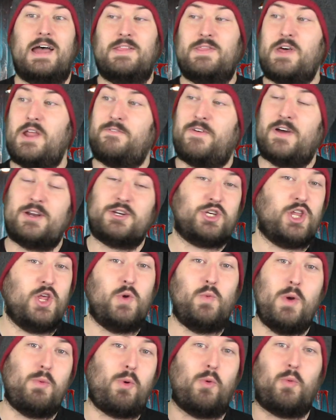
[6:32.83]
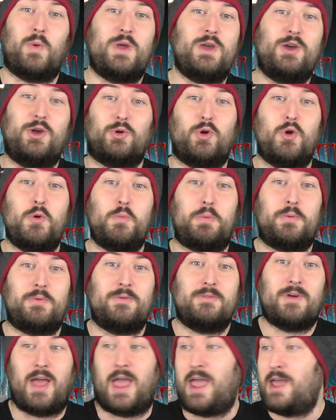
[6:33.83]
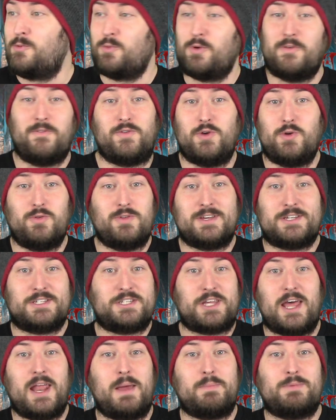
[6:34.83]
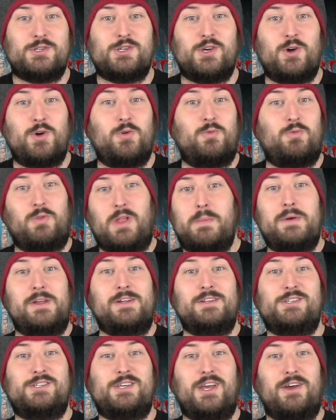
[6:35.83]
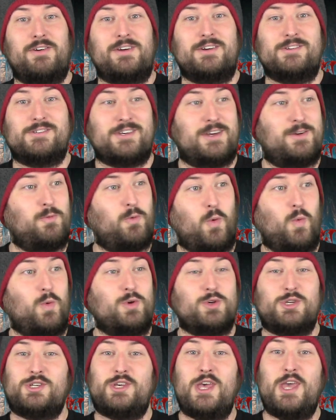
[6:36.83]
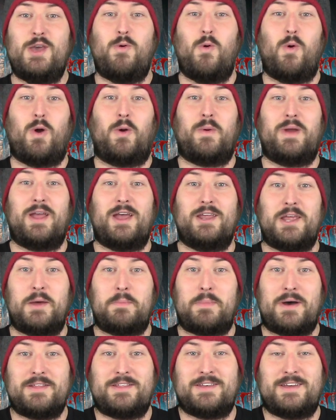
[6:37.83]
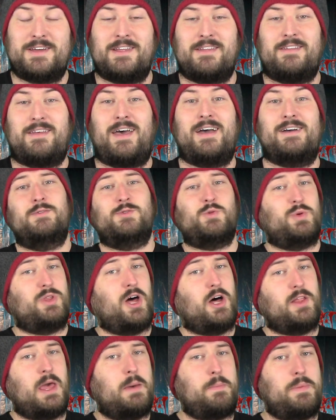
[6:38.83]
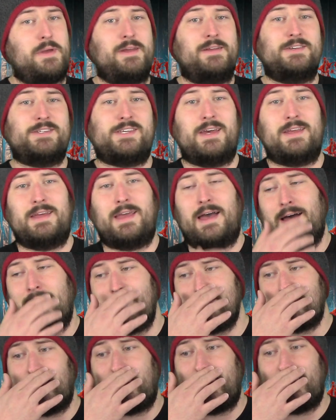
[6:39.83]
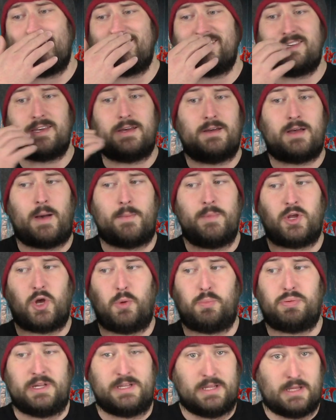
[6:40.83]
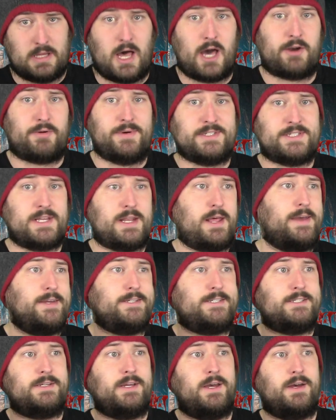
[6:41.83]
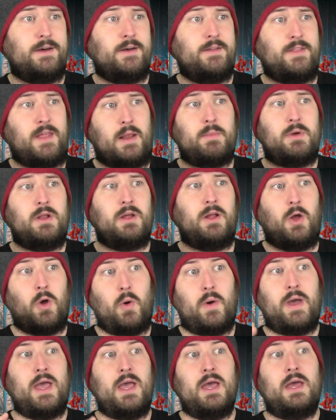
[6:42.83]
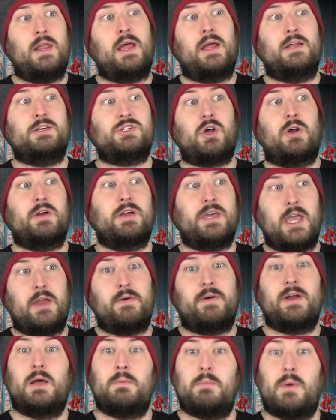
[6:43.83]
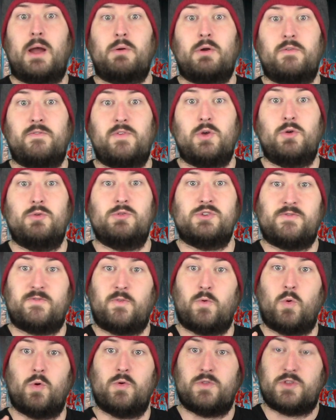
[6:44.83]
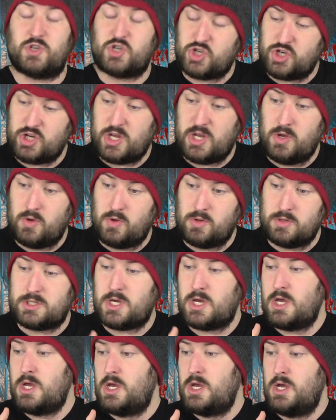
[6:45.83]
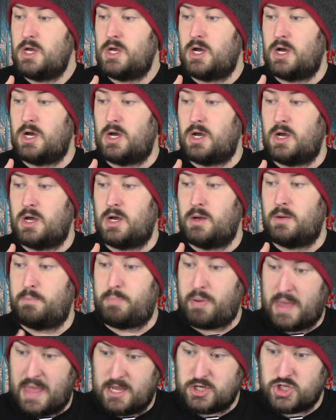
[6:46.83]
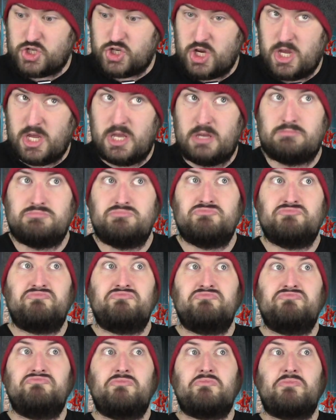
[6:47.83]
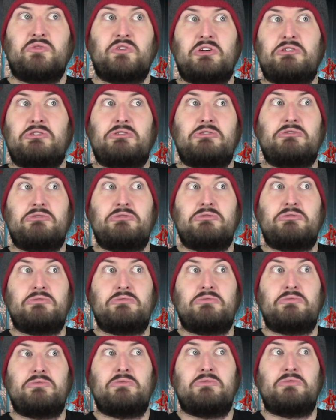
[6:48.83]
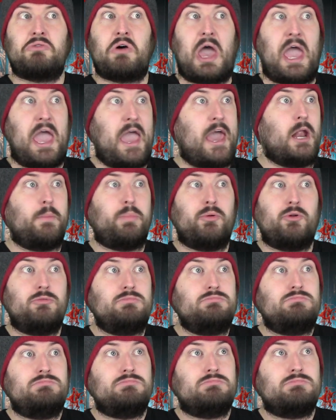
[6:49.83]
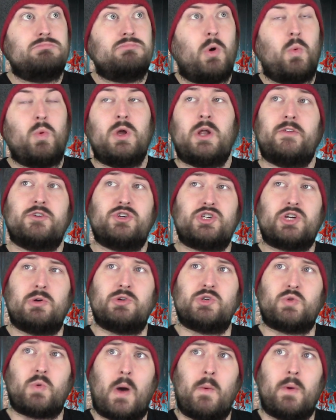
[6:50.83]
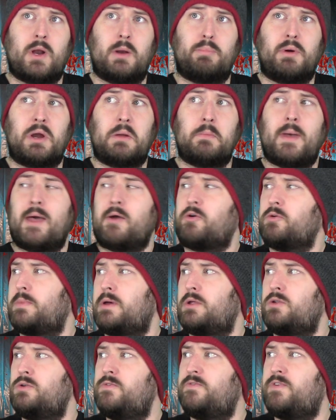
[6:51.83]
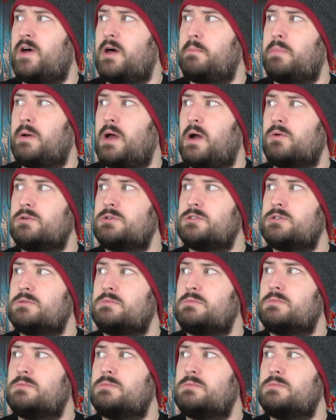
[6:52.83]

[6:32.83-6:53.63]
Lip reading: And then eventually we will regroup and review this 10-episode limited series. And we'll see where we end up by the end of that. So with all that being said, guys, I guess I'm going to go play the lottery tonight. And then I'm going to go ahead and start gearing up my reviews for The Shield, Banshee, Hannibal. What other shows do I want to bring back with my newfound powers?